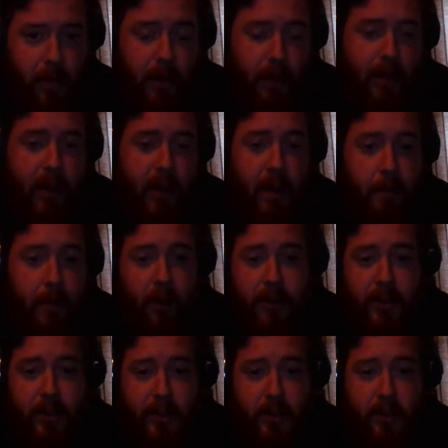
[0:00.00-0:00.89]
Like, the
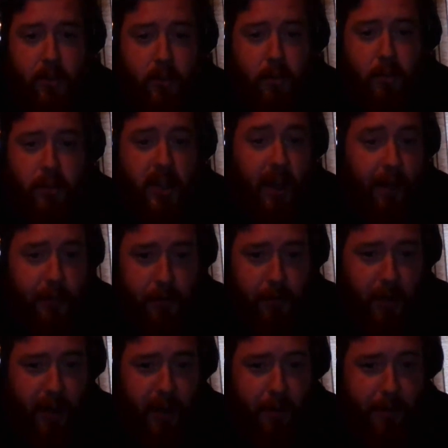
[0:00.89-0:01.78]
politicians
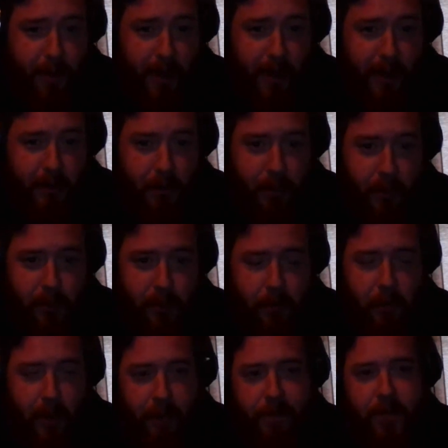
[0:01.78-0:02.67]
themselves might not be
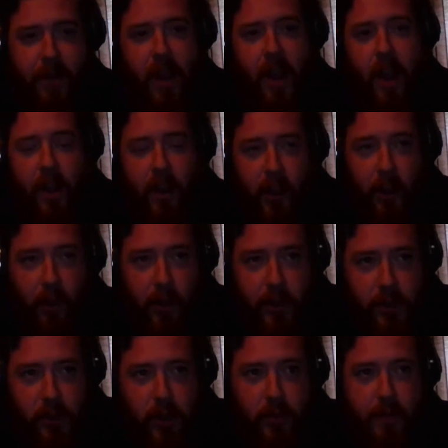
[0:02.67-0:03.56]
experts, but
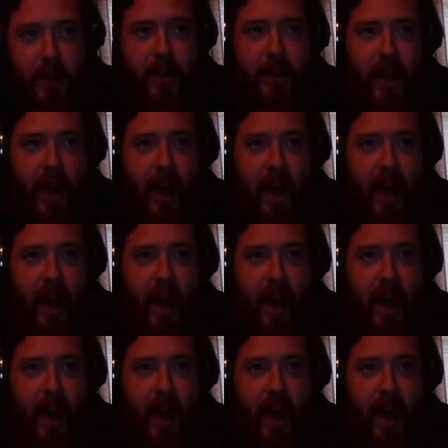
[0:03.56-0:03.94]
you're assuming